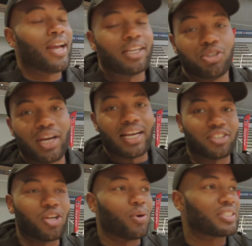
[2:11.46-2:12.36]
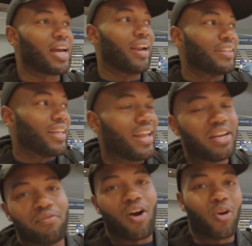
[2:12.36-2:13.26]
As you guys know, it's kind of like the end
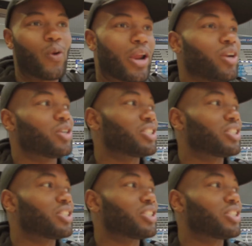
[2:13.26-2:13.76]
of our regular